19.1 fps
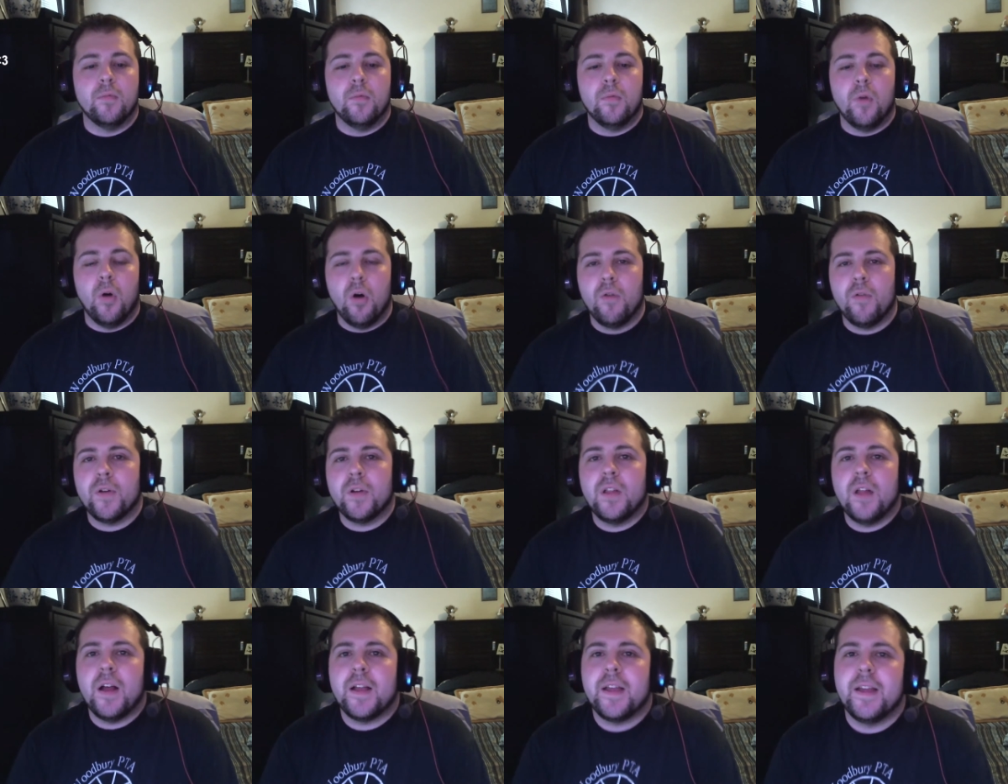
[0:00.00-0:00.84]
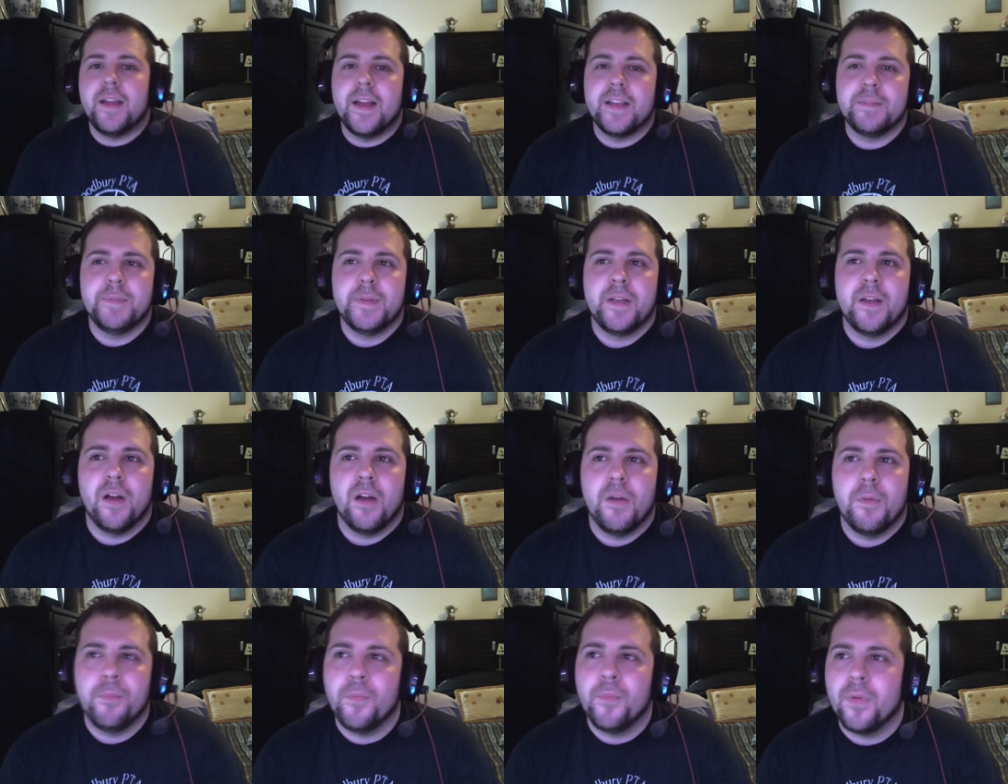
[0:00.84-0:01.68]
overclocking has
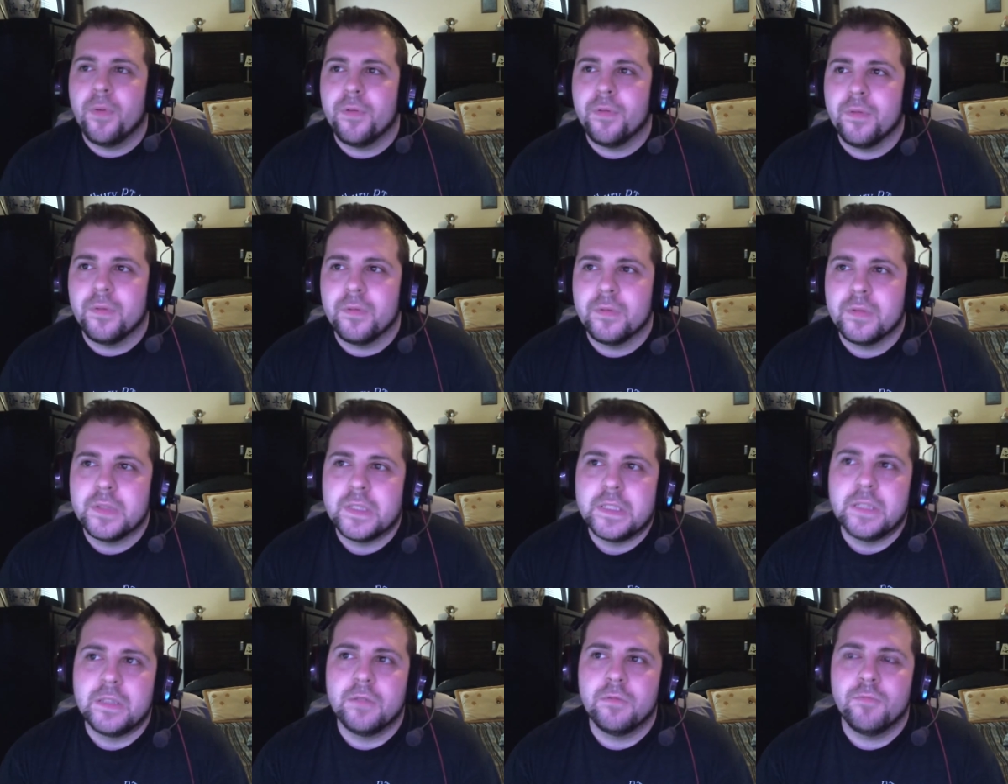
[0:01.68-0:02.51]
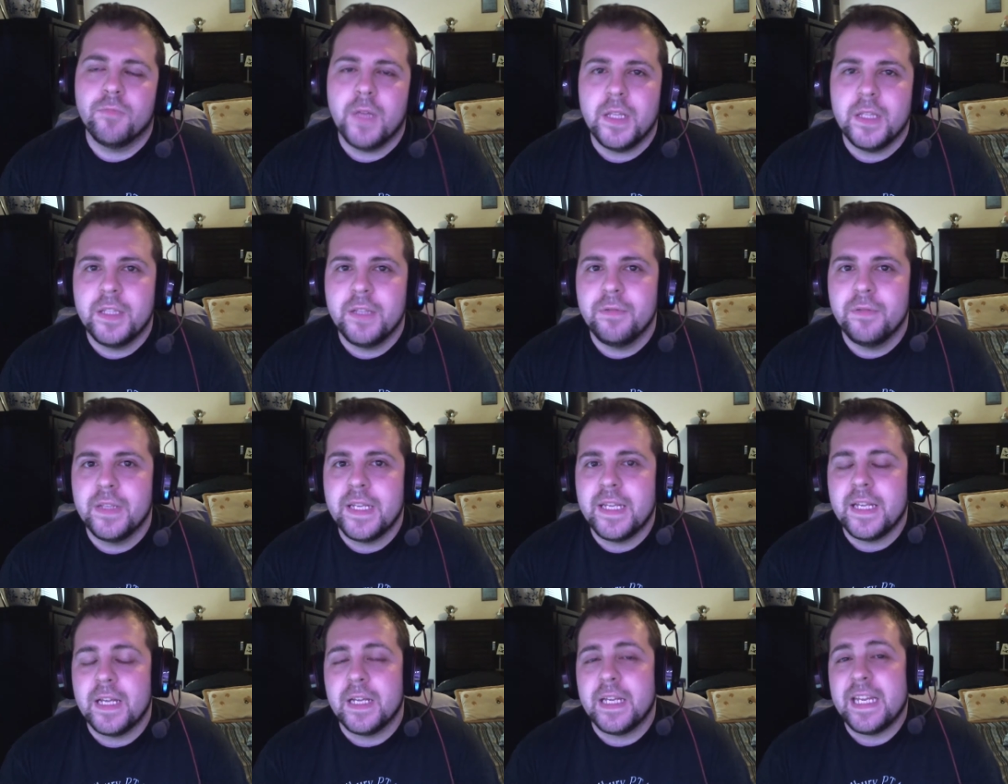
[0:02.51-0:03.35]
become relatively
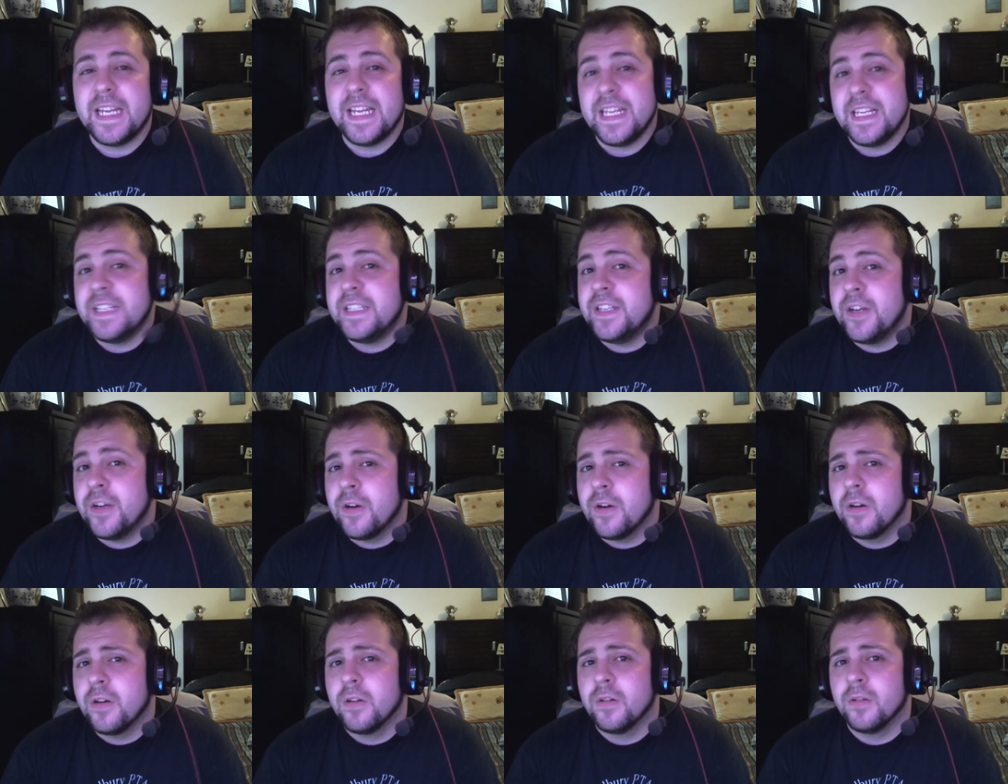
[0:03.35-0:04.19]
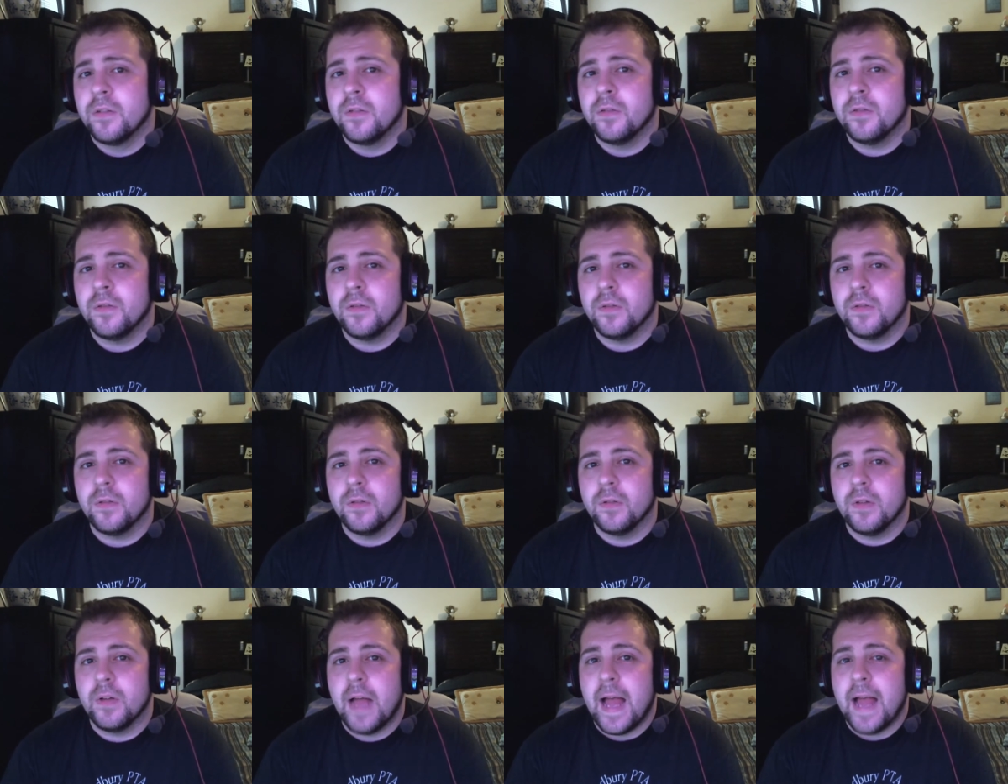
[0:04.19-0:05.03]
easier
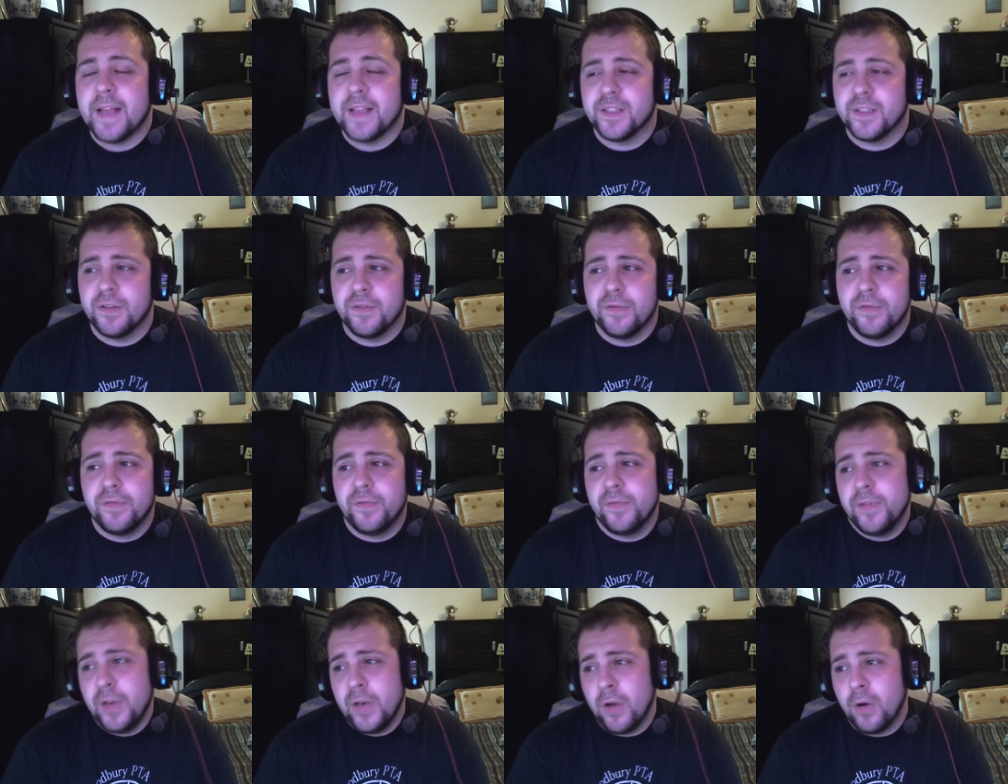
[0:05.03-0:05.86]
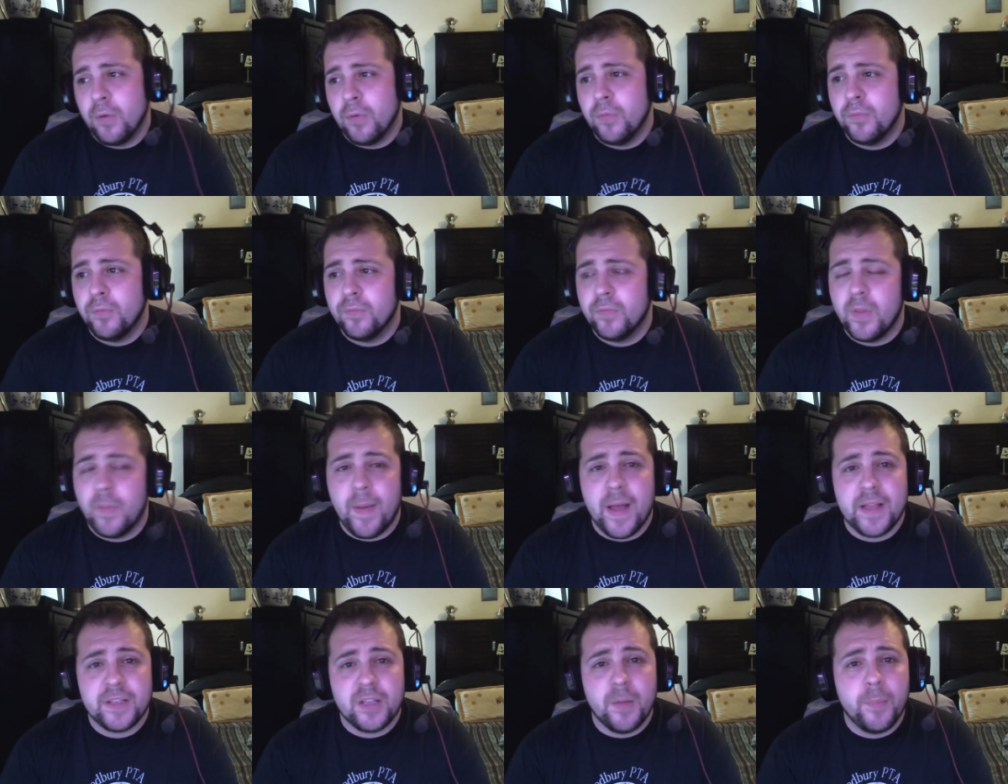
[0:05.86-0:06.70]
as of, you know, the
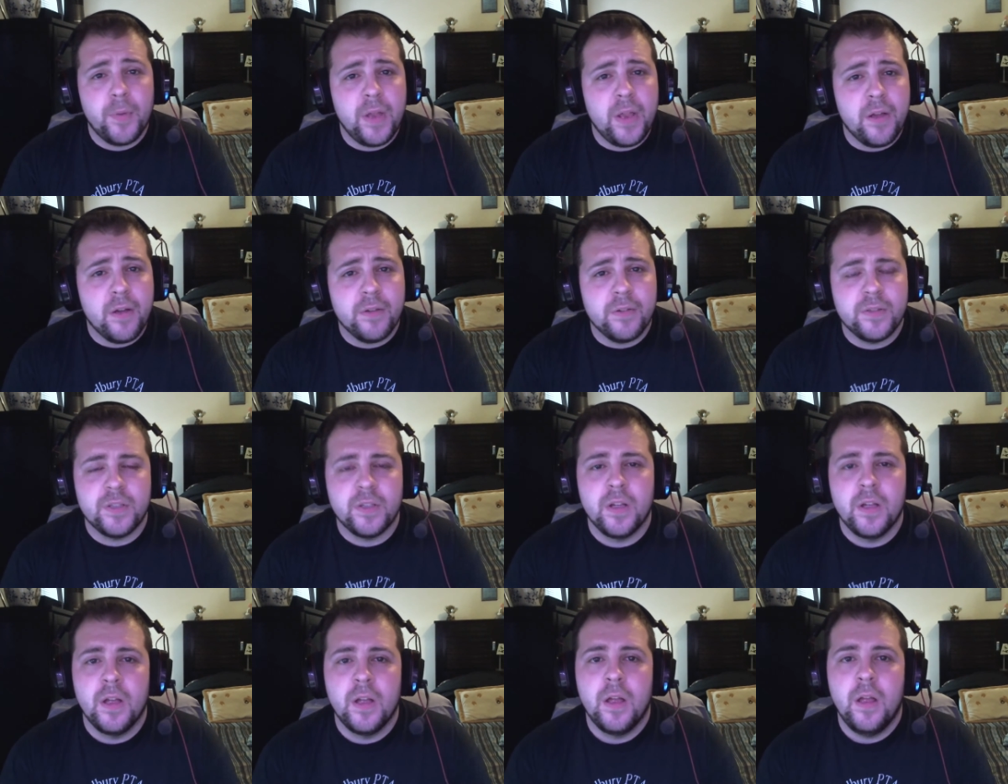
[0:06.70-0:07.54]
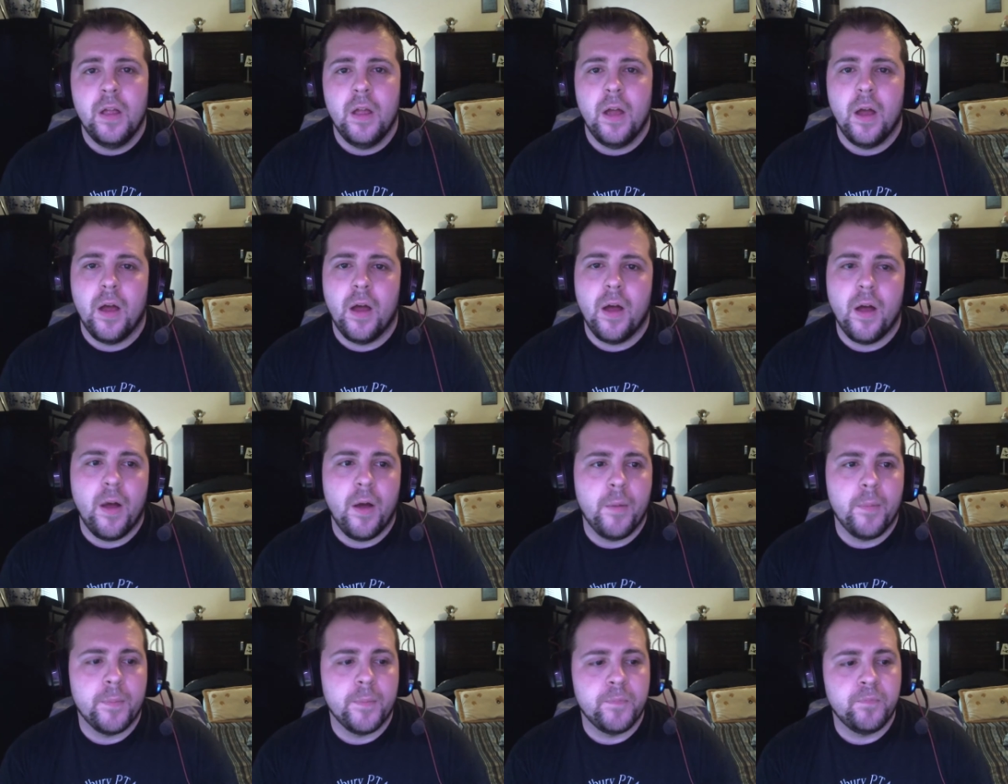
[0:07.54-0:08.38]
past couple years
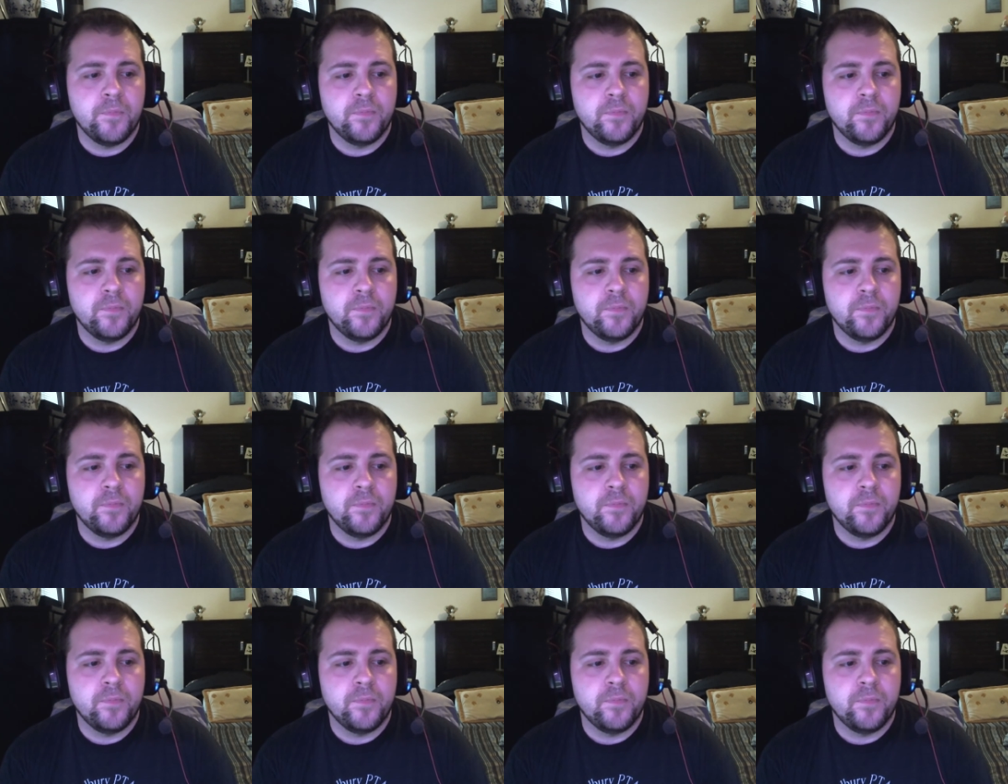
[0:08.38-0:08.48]
um,